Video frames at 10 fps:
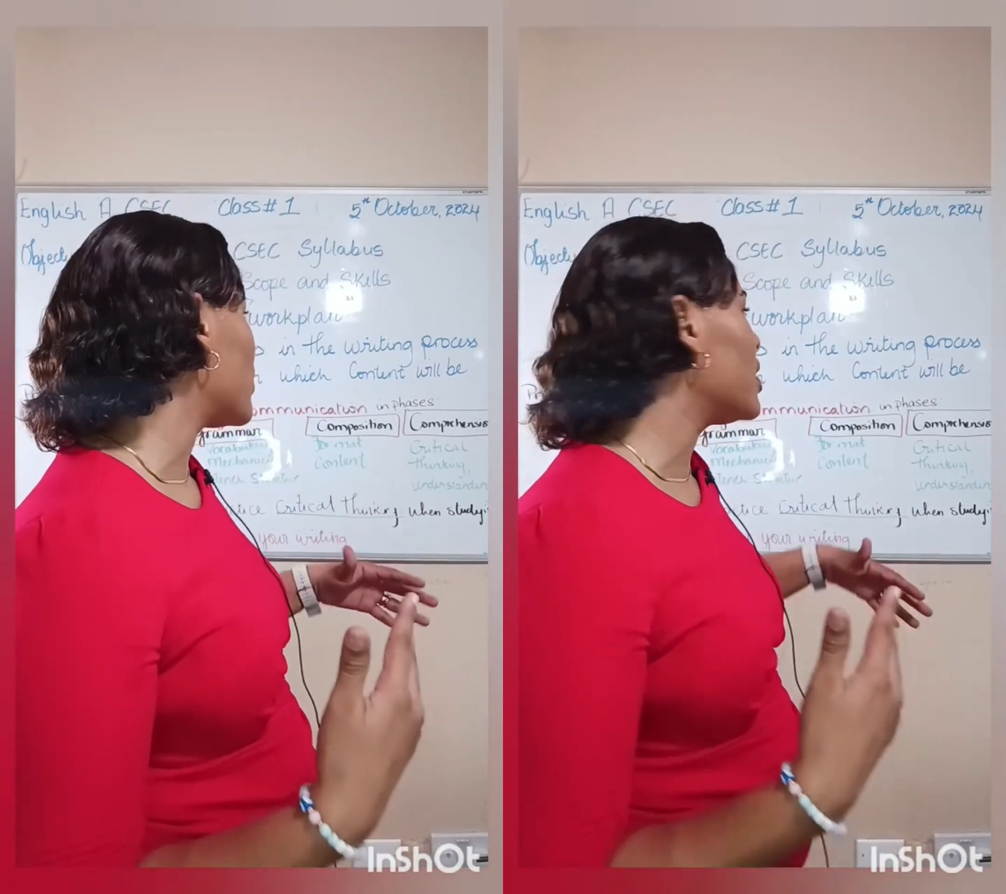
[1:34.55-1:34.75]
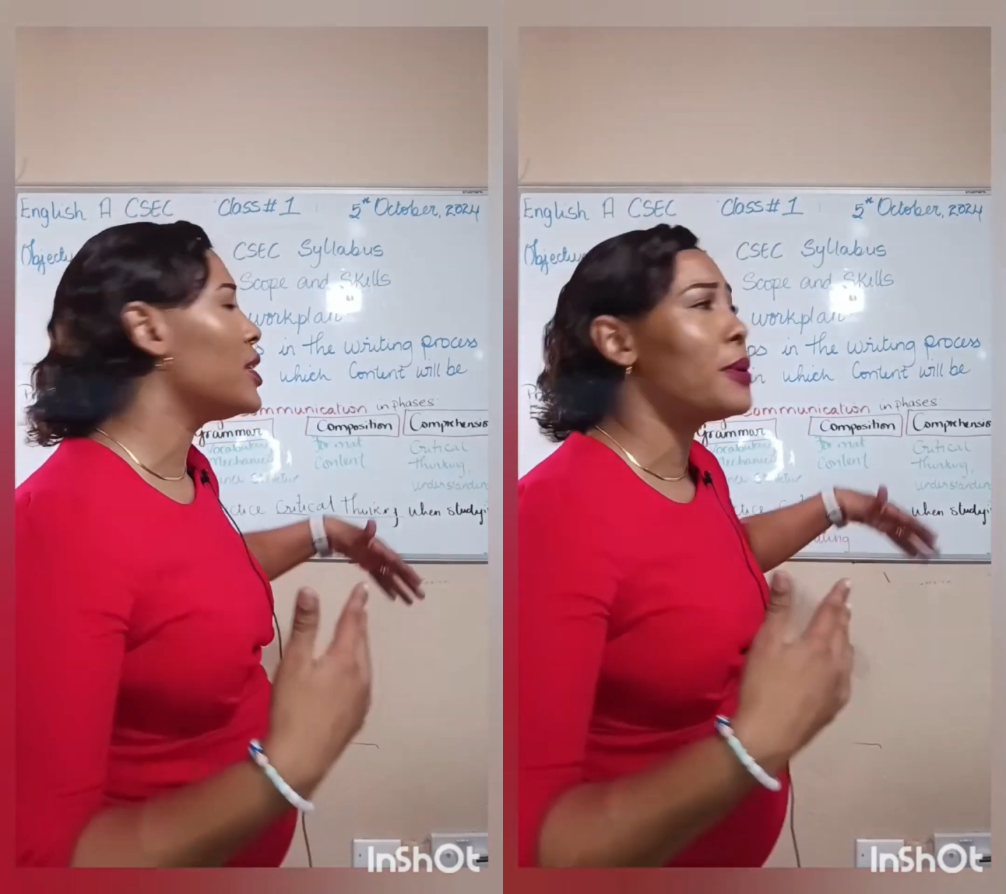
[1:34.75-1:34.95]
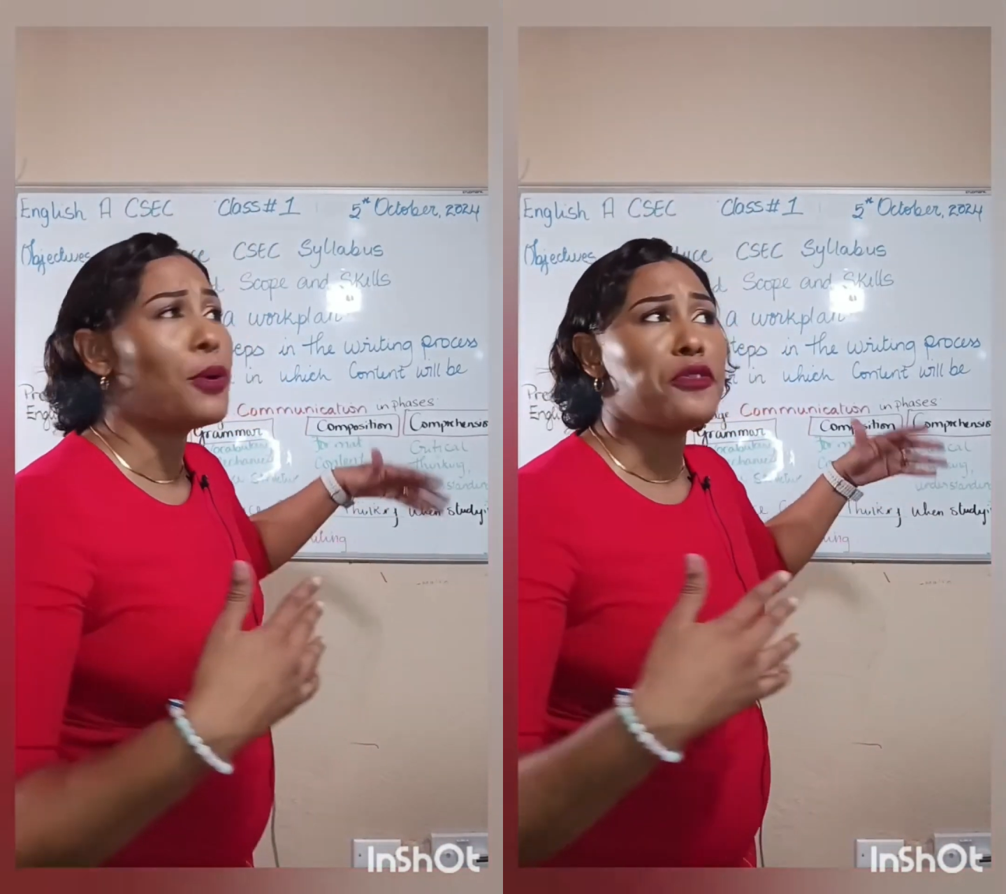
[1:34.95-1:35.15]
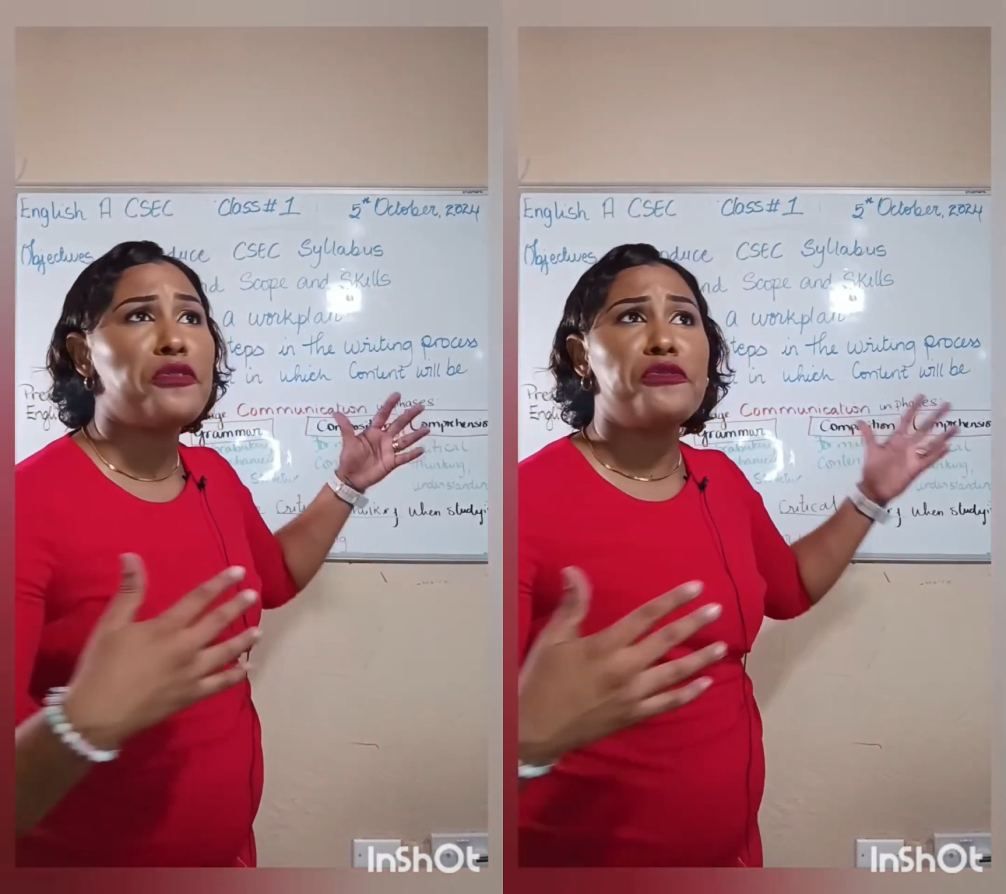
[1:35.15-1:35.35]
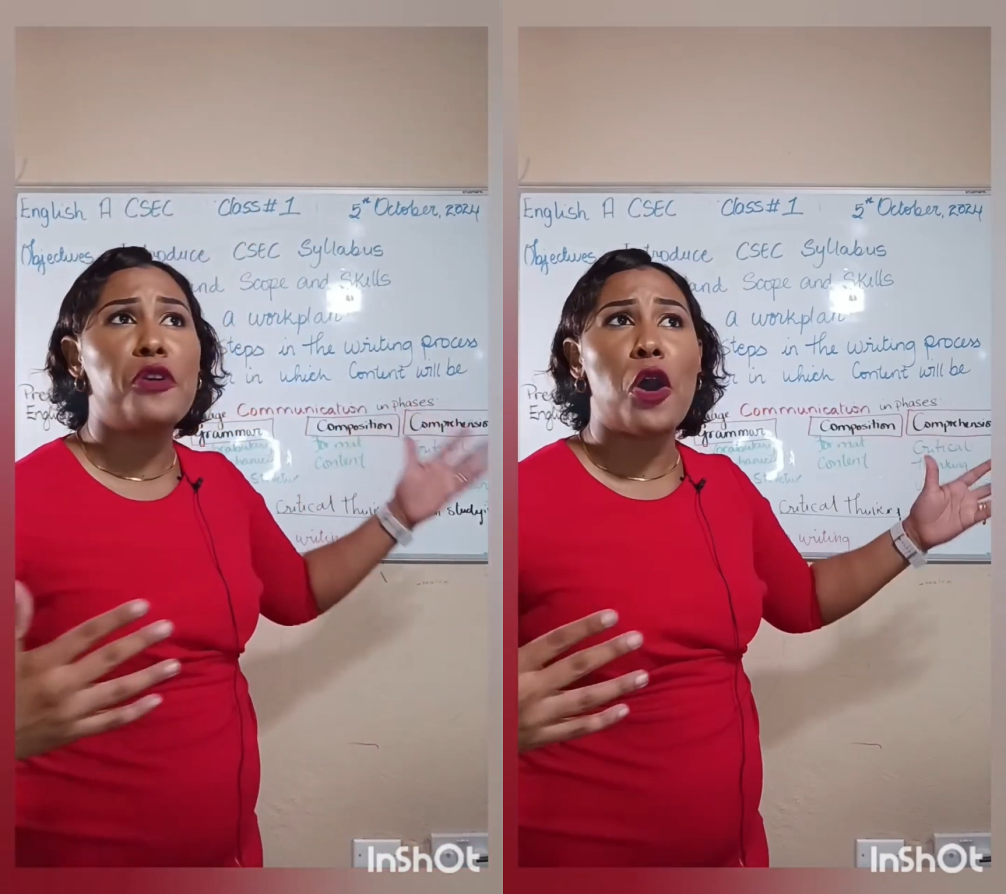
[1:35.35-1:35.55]
We learn about
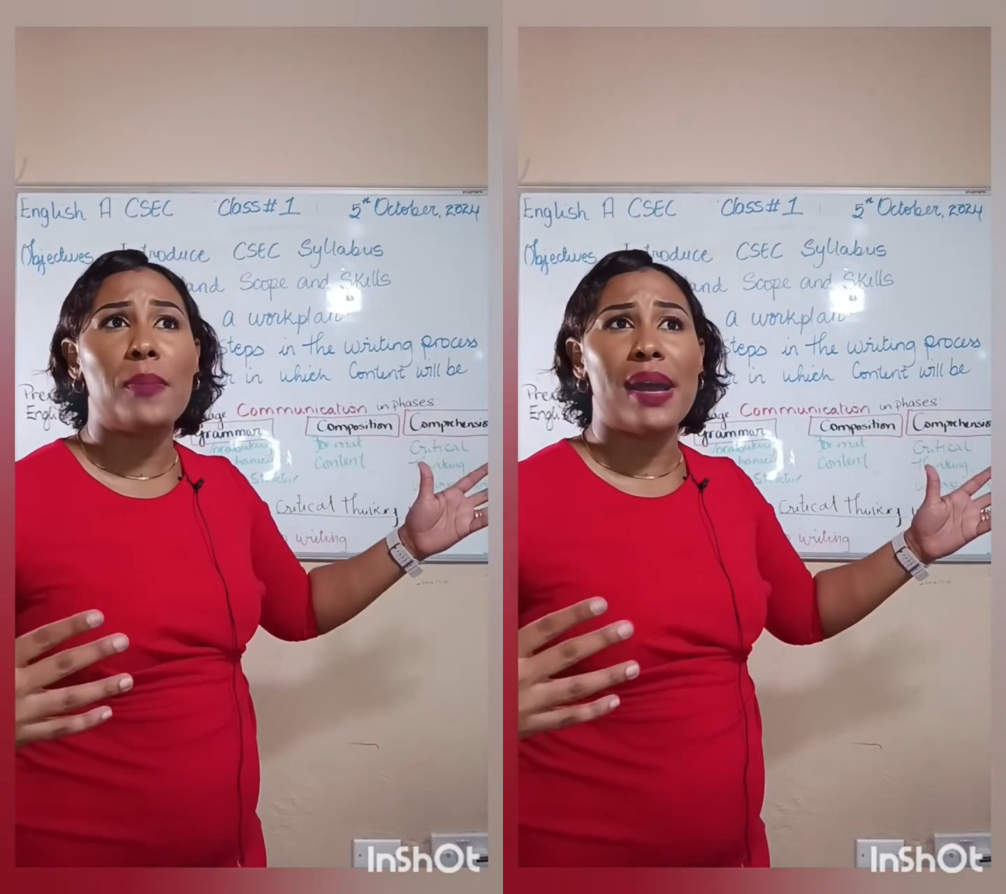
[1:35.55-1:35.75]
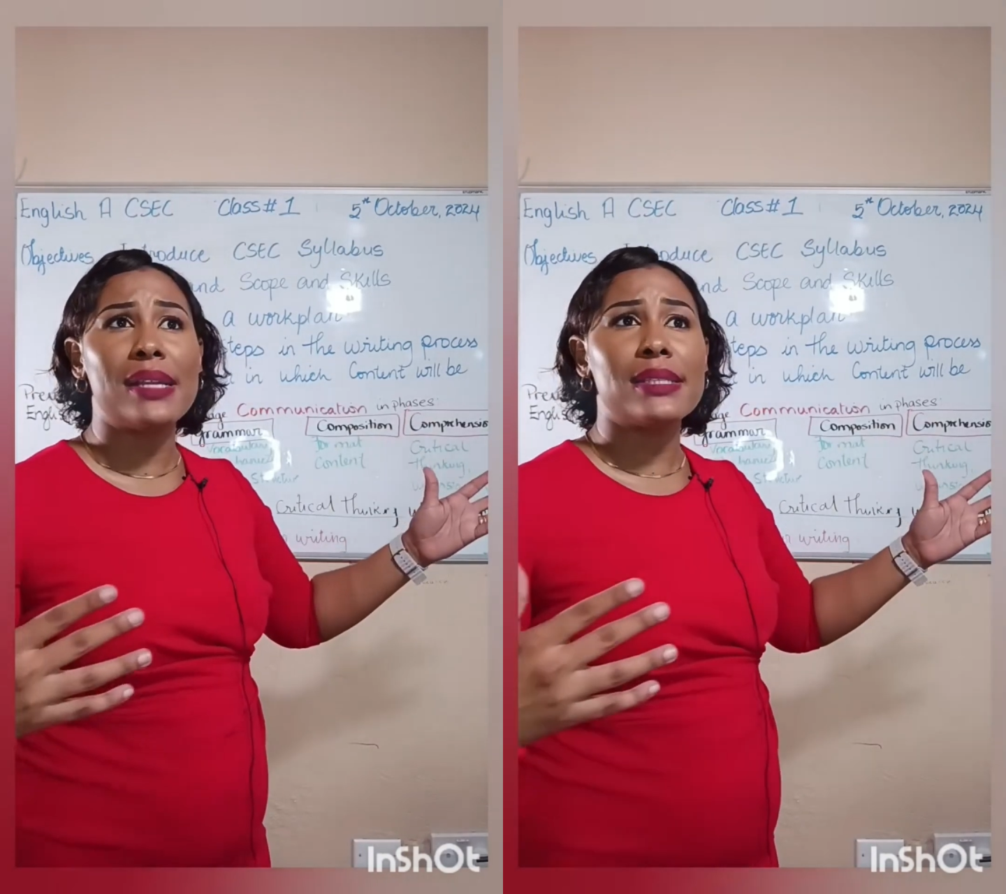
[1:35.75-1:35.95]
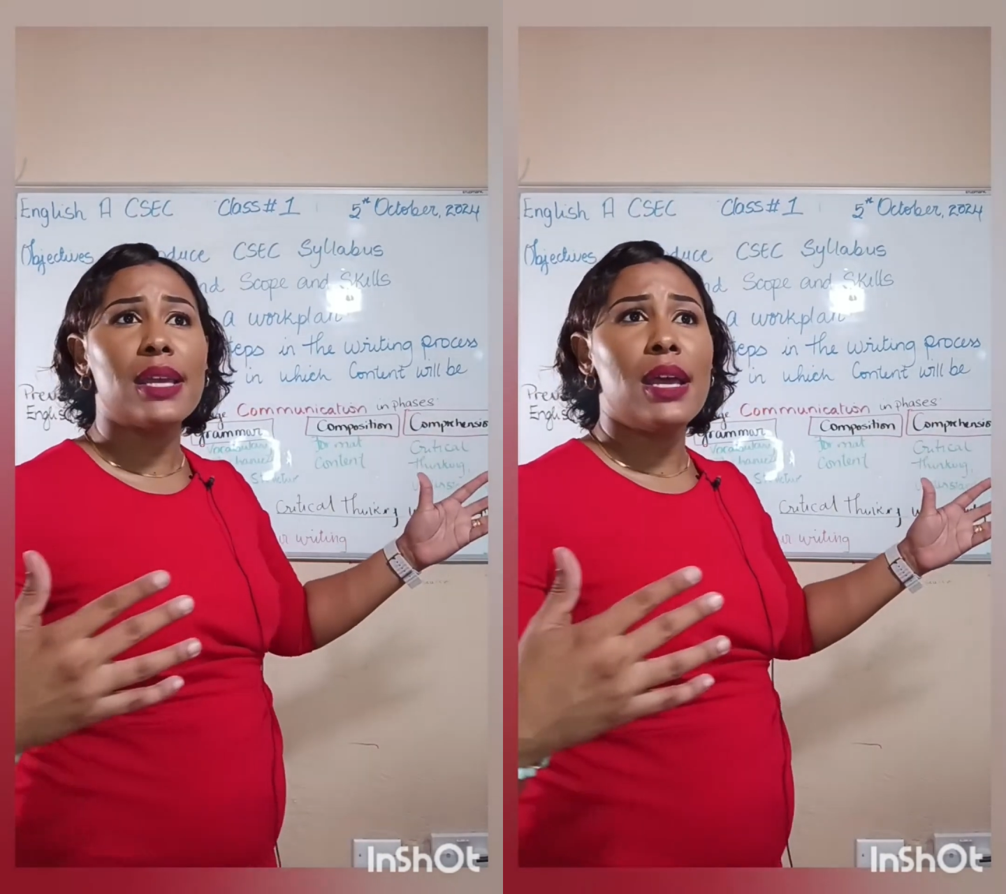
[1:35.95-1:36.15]
format,